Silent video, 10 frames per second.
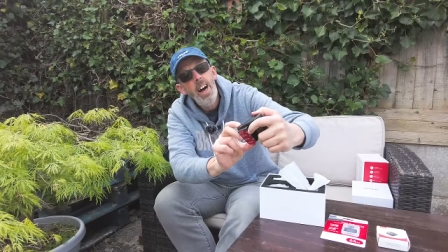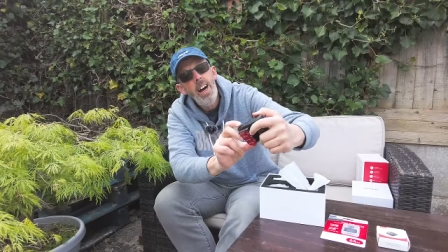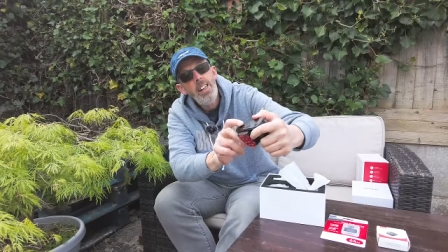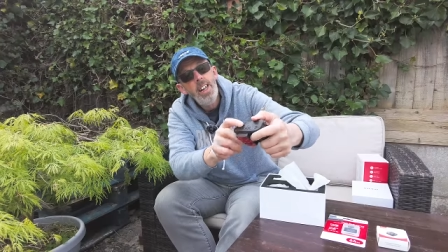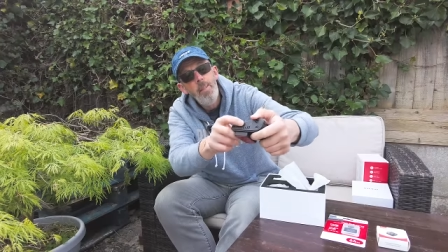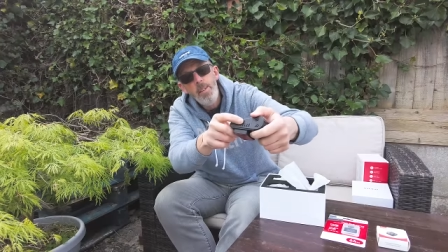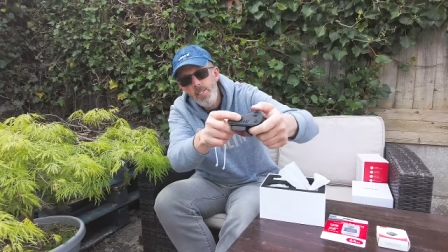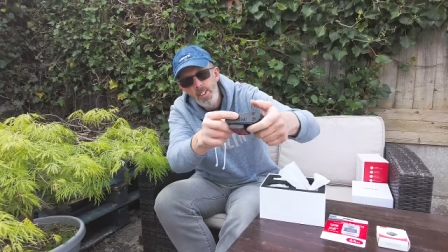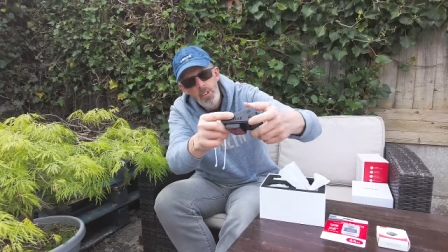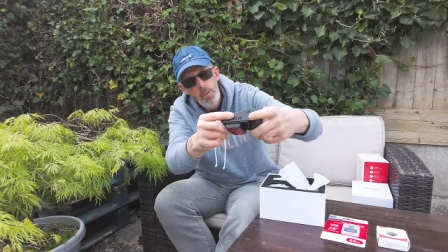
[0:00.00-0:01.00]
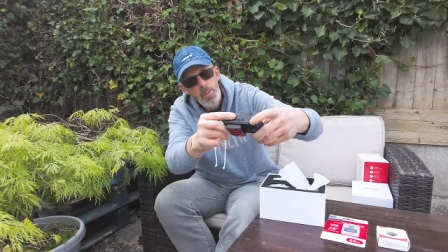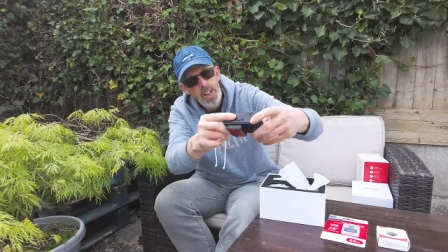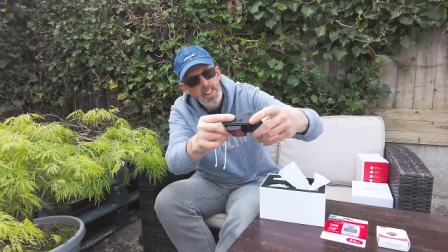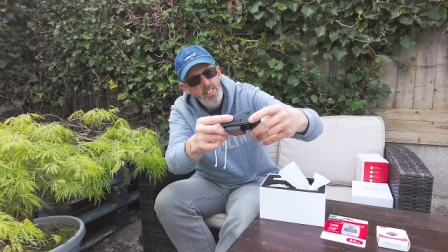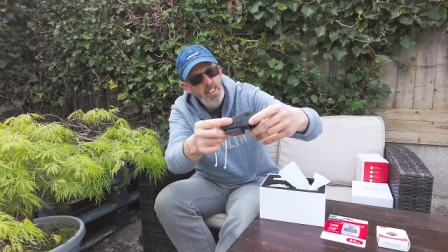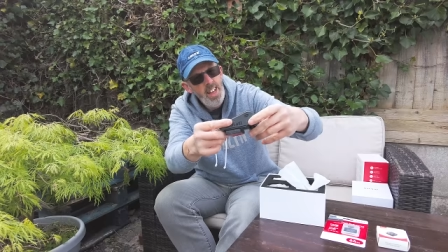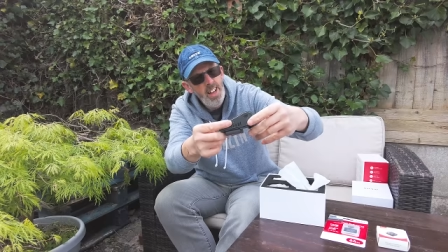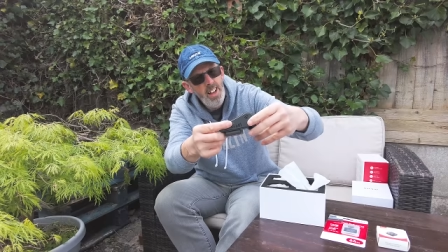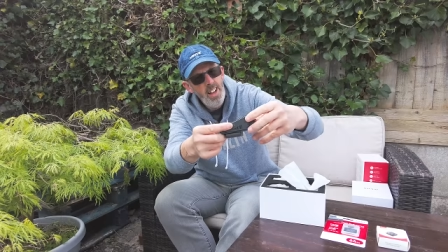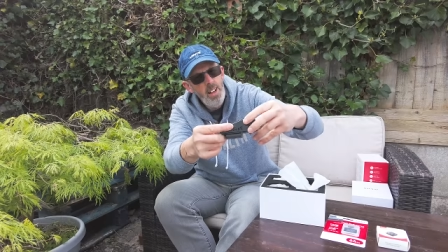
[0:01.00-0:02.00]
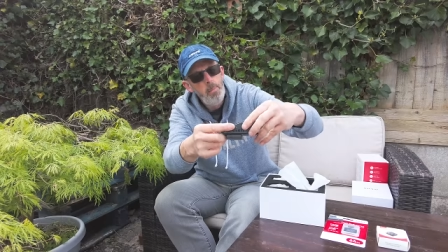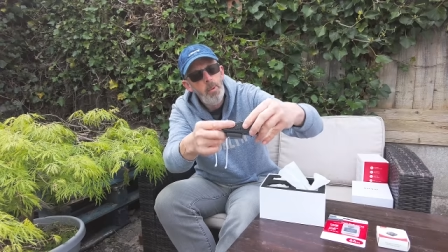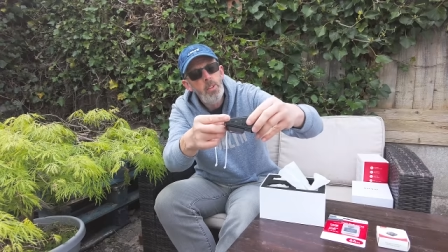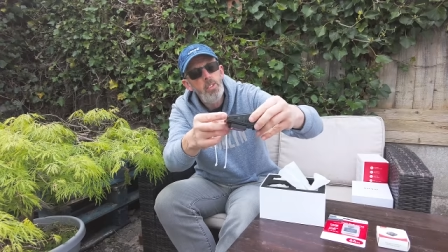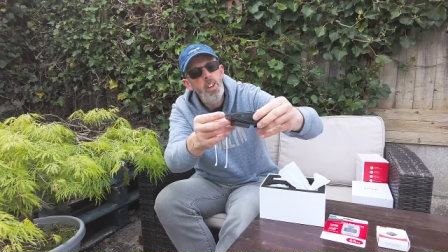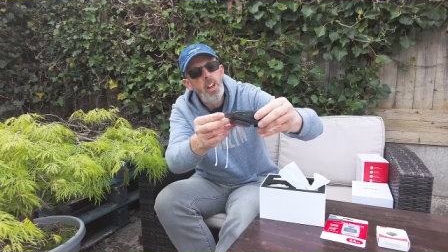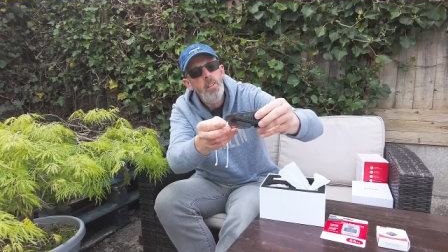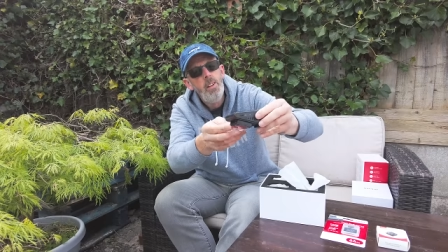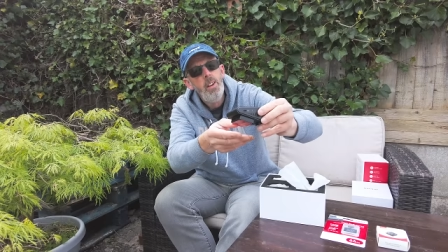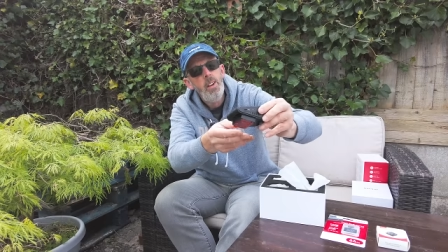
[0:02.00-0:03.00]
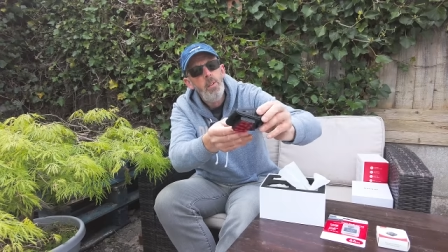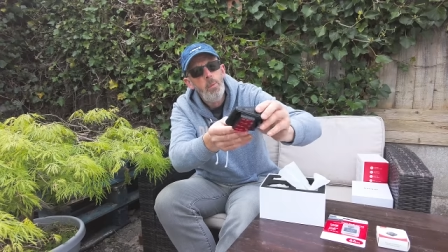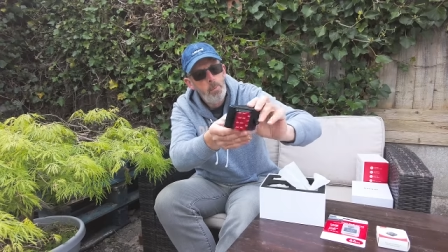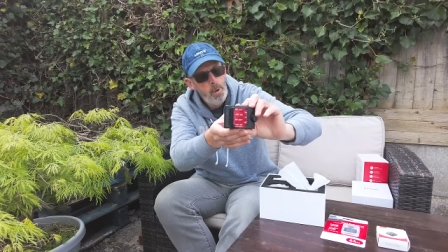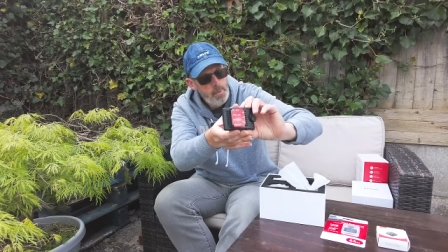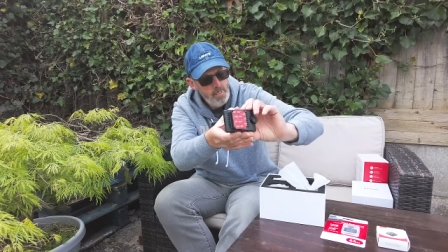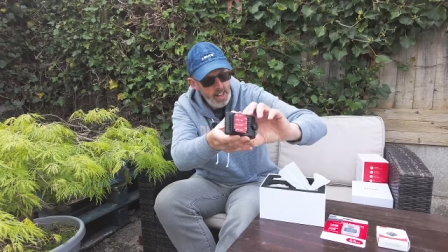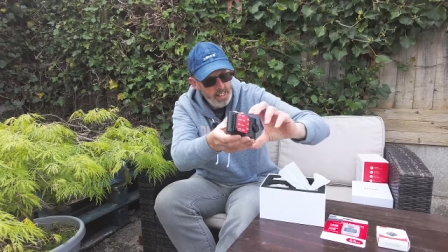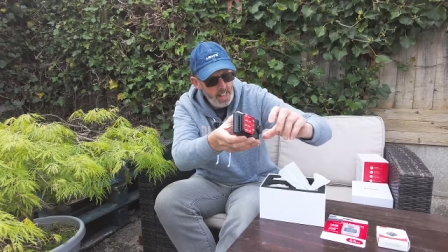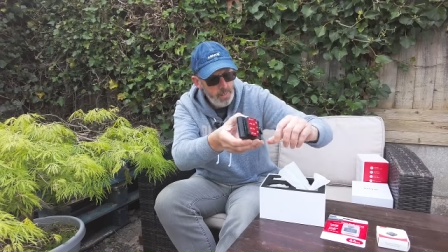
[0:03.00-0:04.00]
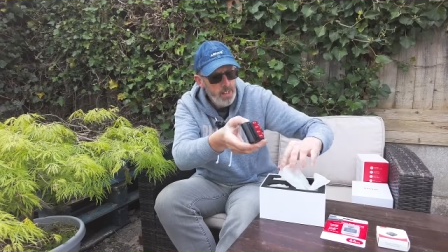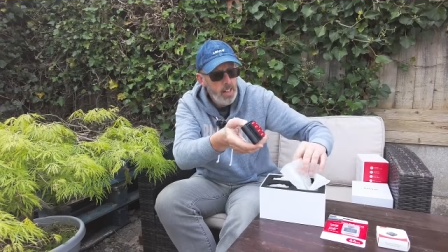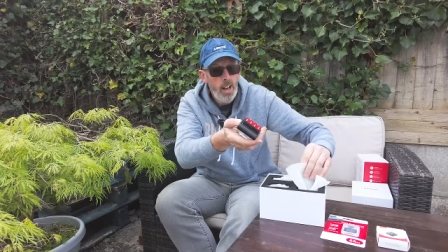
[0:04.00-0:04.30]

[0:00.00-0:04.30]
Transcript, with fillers: and I'm not really sure what that is there are, but uh, we'll probably find out.